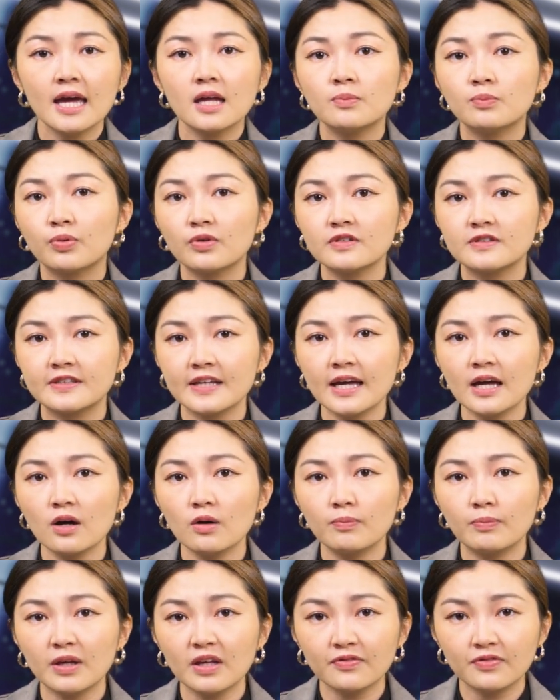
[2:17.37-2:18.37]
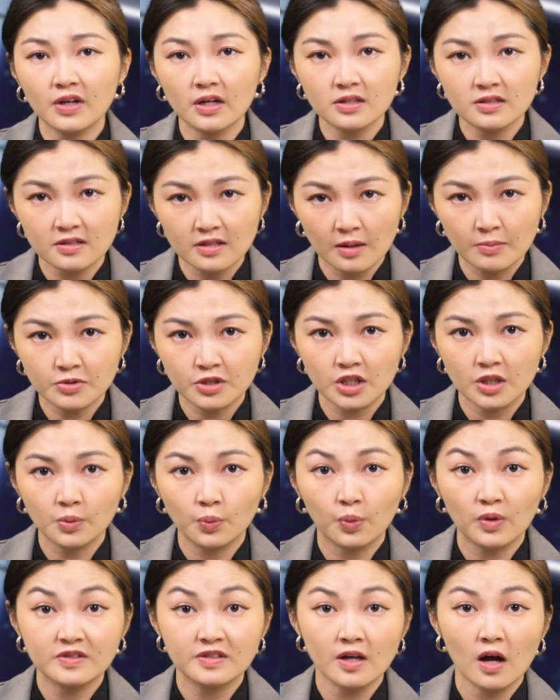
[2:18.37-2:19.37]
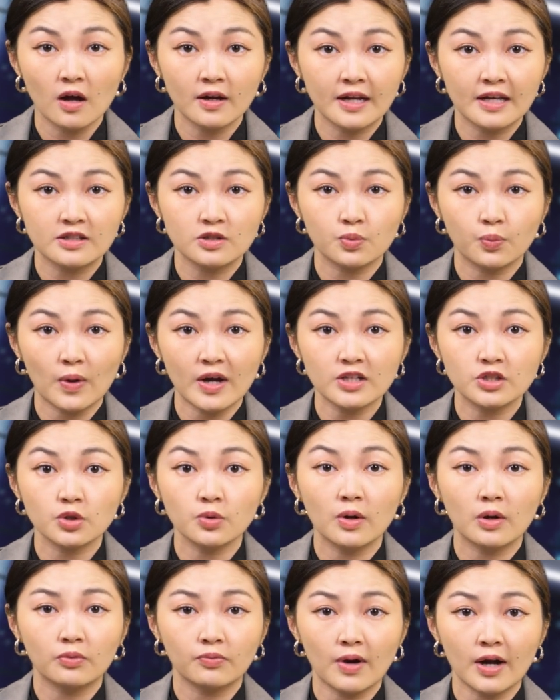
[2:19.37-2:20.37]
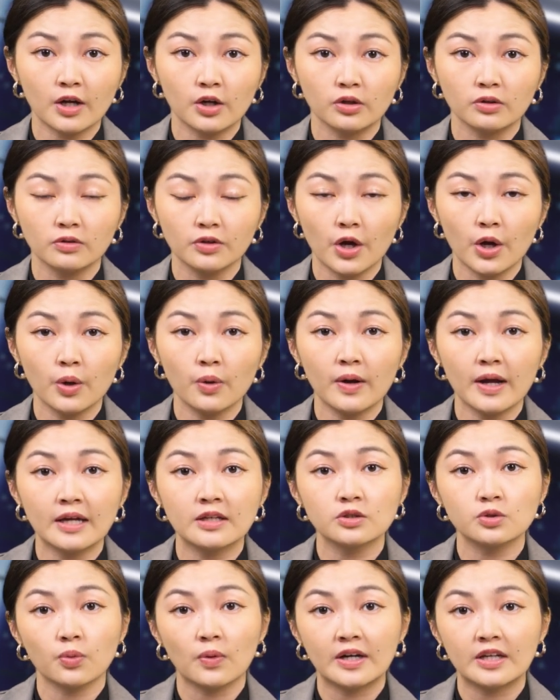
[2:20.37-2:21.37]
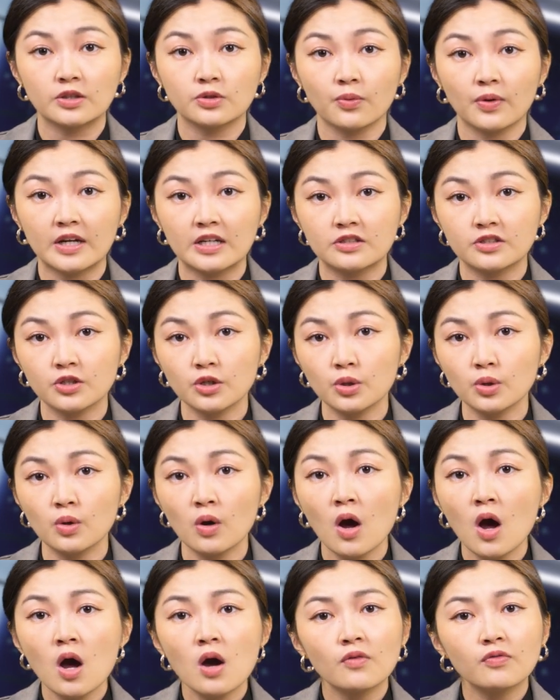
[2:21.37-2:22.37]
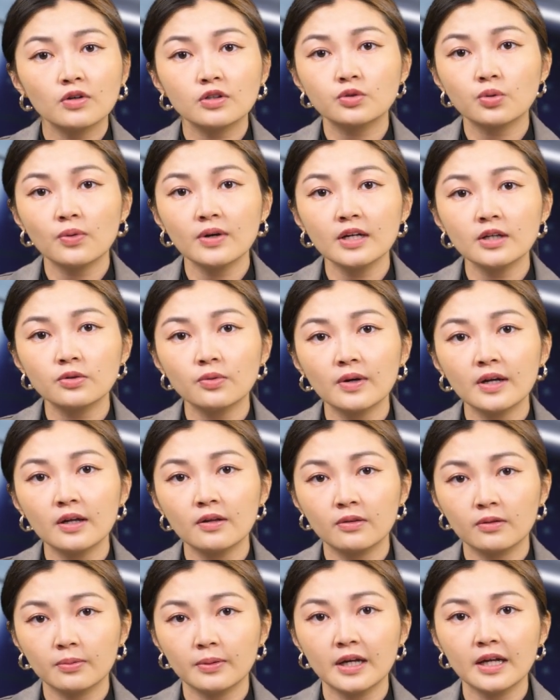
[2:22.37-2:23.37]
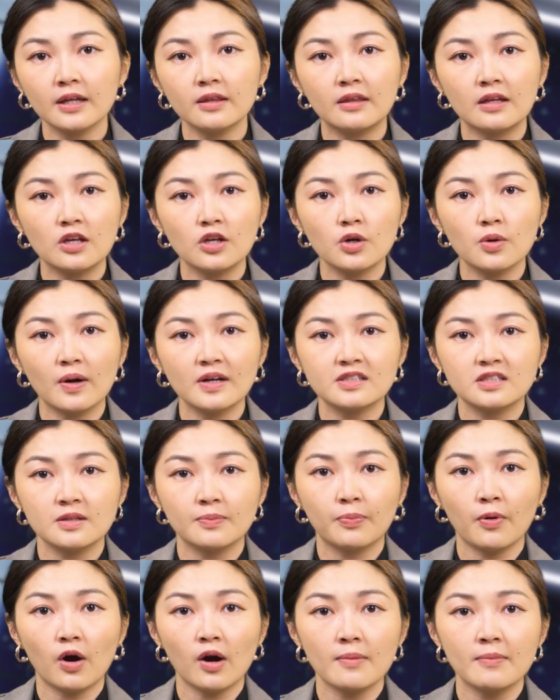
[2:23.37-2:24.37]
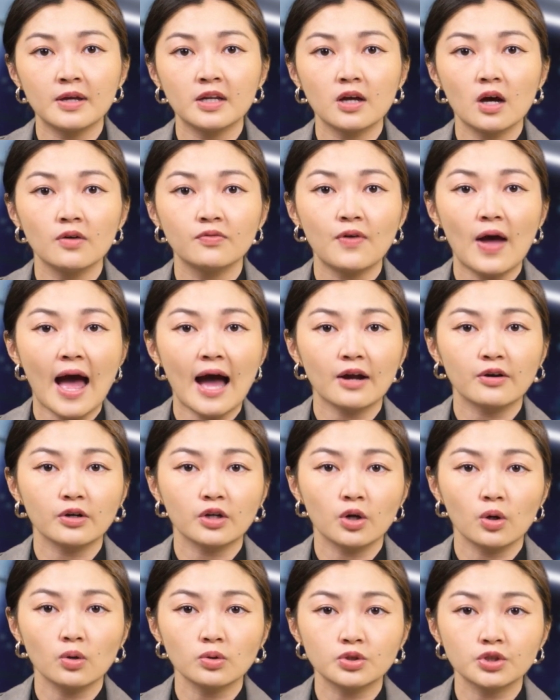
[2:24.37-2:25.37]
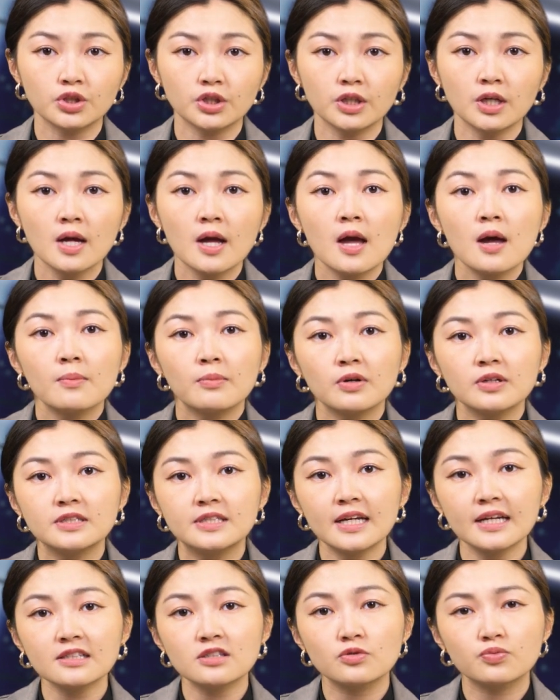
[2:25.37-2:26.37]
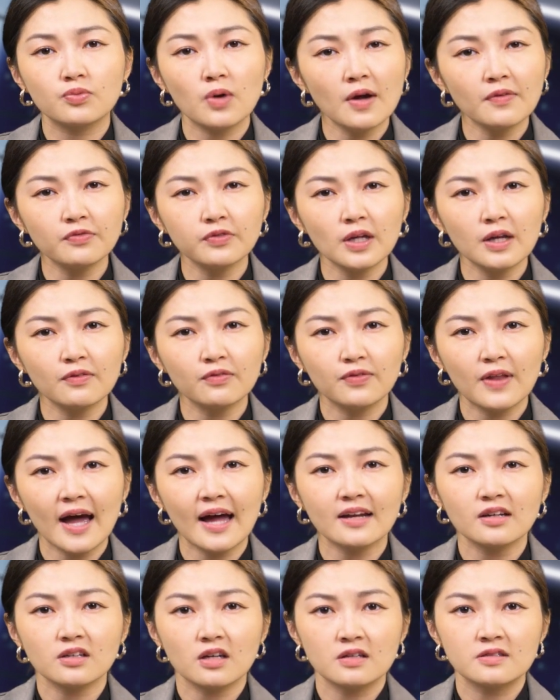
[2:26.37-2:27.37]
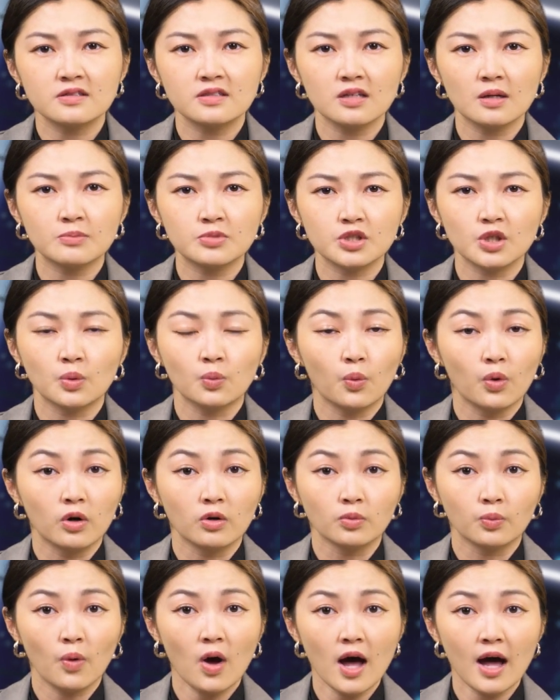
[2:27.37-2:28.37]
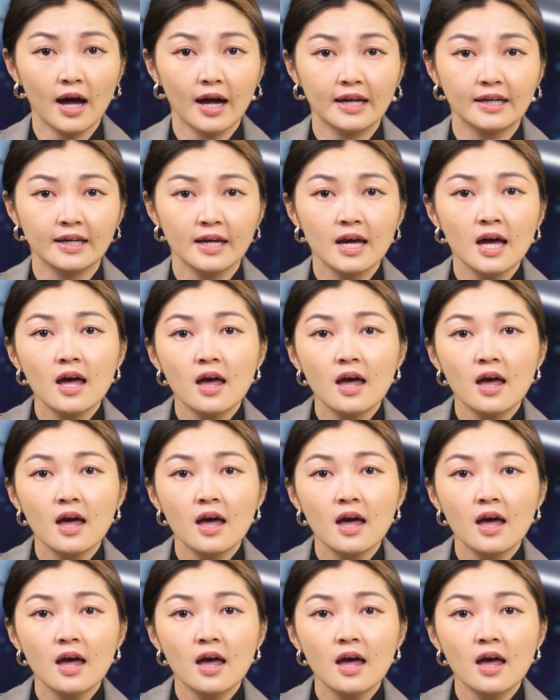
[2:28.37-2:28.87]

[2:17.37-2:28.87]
In Brazil, beef consumption was on its way to a record low in 2022. For 2023, the US Department of Agriculture predicts roughly flat consumption worldwide.